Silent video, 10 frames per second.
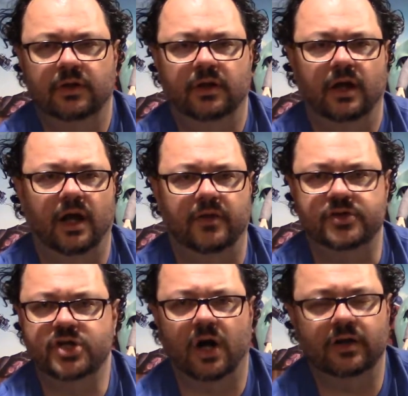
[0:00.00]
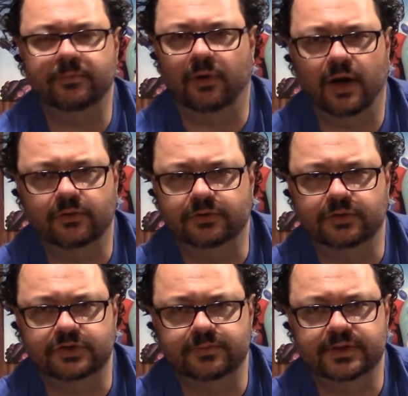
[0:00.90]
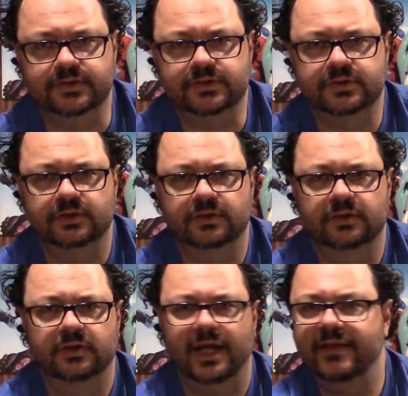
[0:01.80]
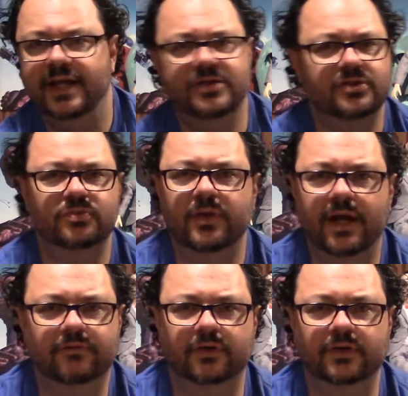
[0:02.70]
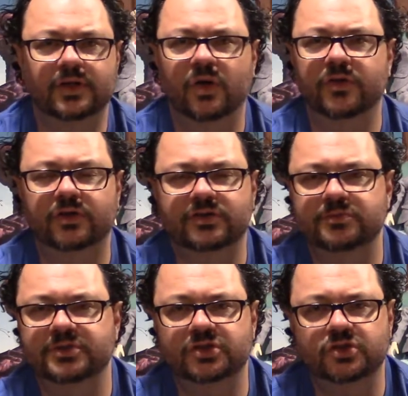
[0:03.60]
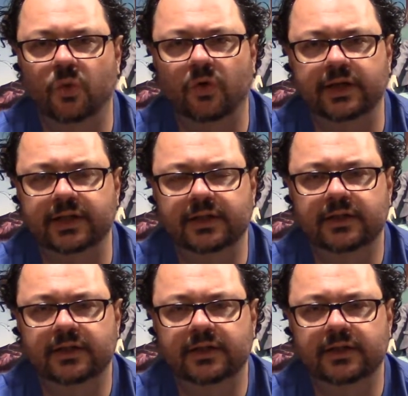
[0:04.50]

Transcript: uh, the Charlie Brown Christmas, and then just whatever, you know, the Christmas story,